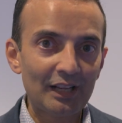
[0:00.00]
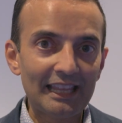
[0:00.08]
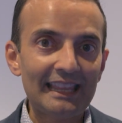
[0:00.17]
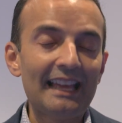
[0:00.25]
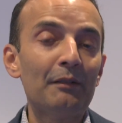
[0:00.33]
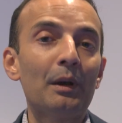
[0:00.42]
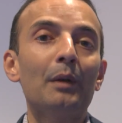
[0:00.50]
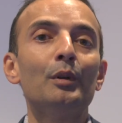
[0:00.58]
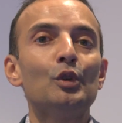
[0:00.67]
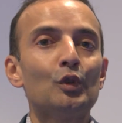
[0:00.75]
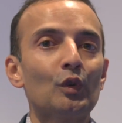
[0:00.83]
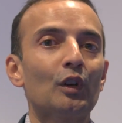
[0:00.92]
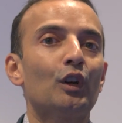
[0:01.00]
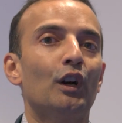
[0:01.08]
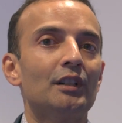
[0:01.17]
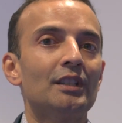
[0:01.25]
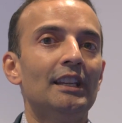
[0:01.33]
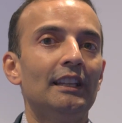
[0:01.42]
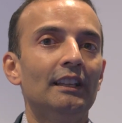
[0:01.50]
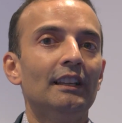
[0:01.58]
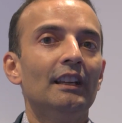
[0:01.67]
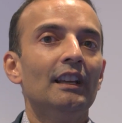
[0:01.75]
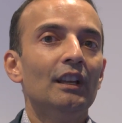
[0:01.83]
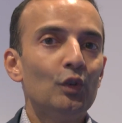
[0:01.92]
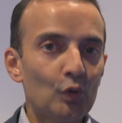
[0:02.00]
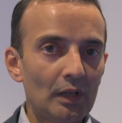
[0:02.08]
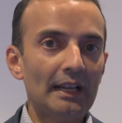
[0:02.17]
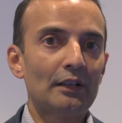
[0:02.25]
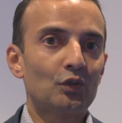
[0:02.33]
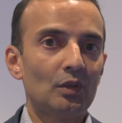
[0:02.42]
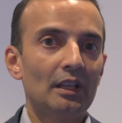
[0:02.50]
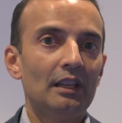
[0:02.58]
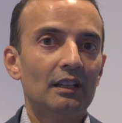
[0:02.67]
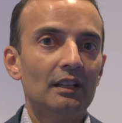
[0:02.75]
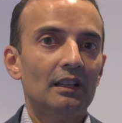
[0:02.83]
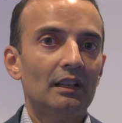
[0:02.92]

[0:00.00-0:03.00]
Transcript: and that way when you do the CAR T, you can actually